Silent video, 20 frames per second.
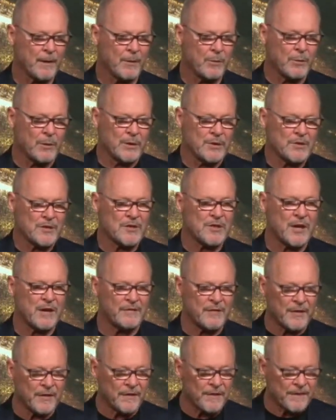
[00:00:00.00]
when
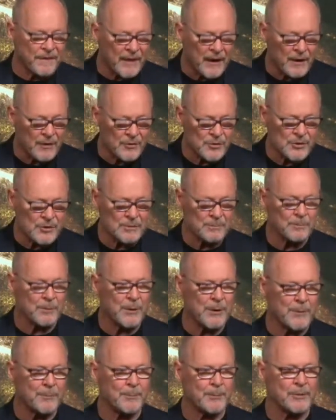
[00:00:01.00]
7,000
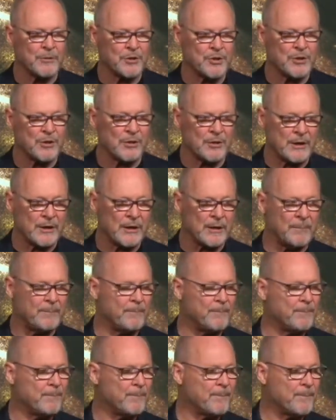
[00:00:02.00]
people showed up
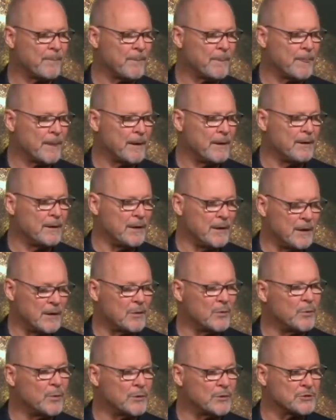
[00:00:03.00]
needing
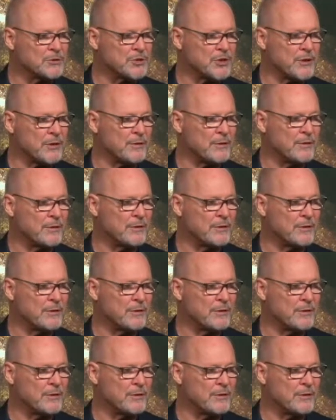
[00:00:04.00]
a wheelchair,